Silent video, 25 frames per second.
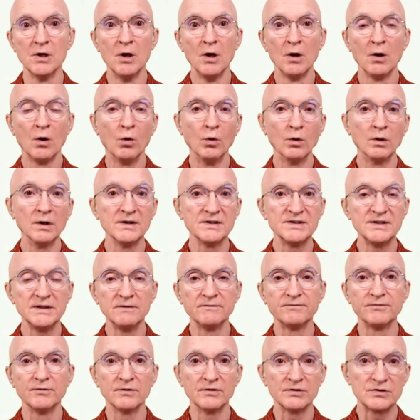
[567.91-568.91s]
or indeed
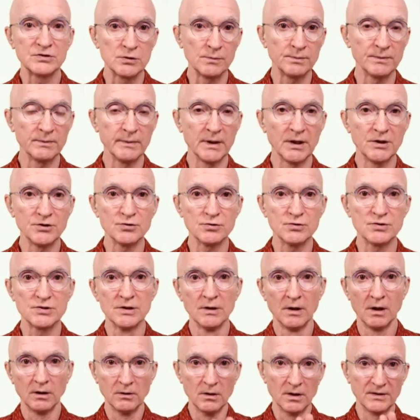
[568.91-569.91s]
for the super majors
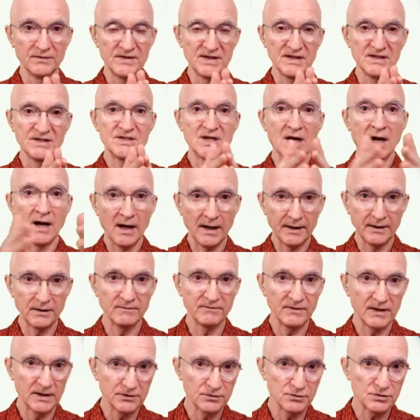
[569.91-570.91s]
along the entire
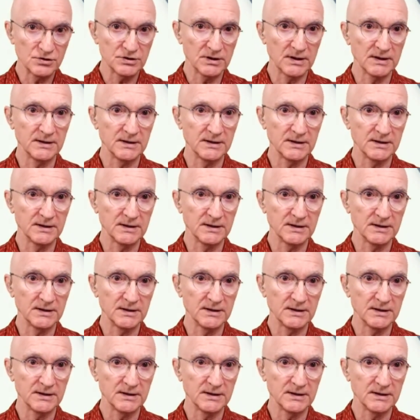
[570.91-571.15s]
value chain.